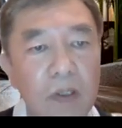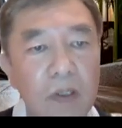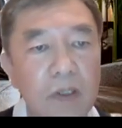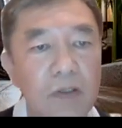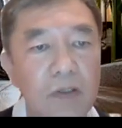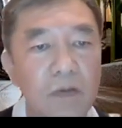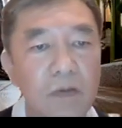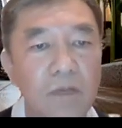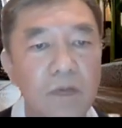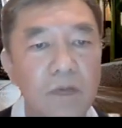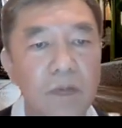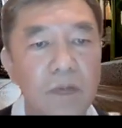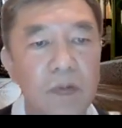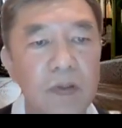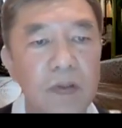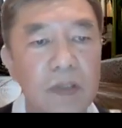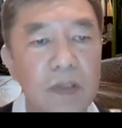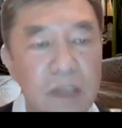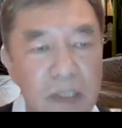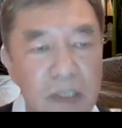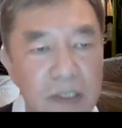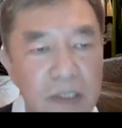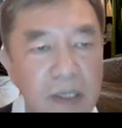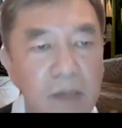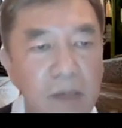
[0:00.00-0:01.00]
So in the
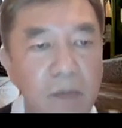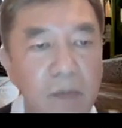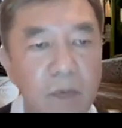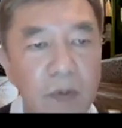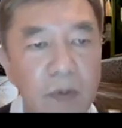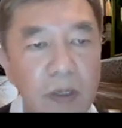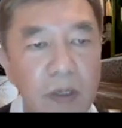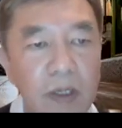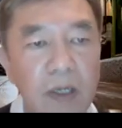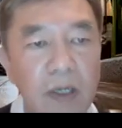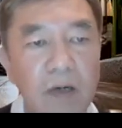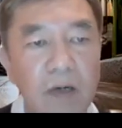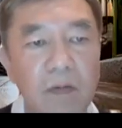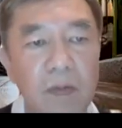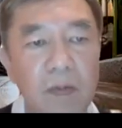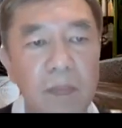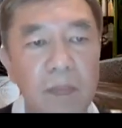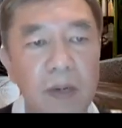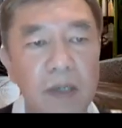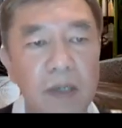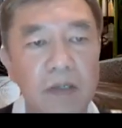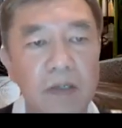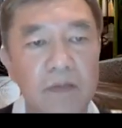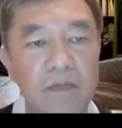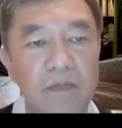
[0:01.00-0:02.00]
same way, in our
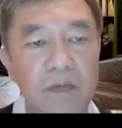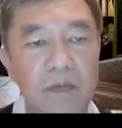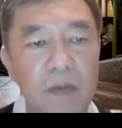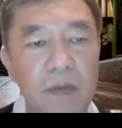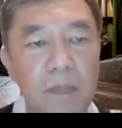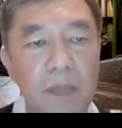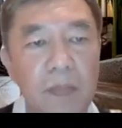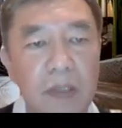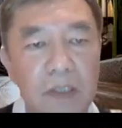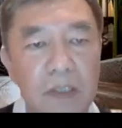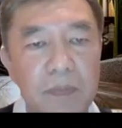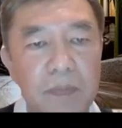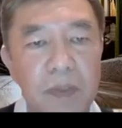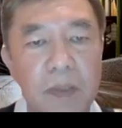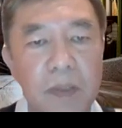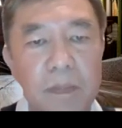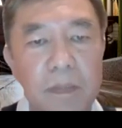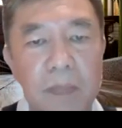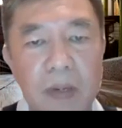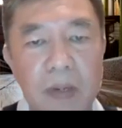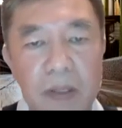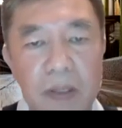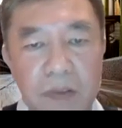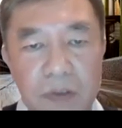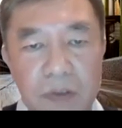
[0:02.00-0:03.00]
practice, it must be
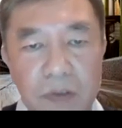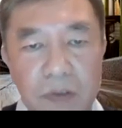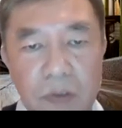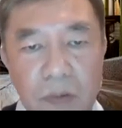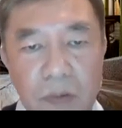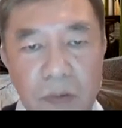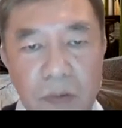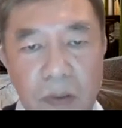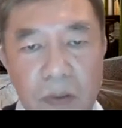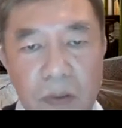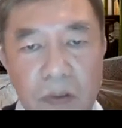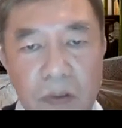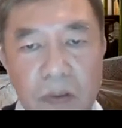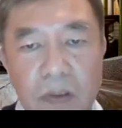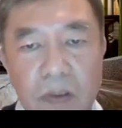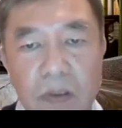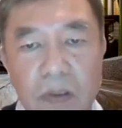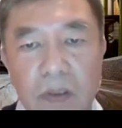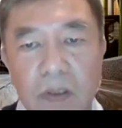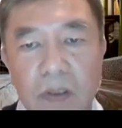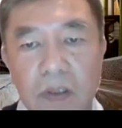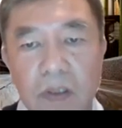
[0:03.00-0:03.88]
impartial to all.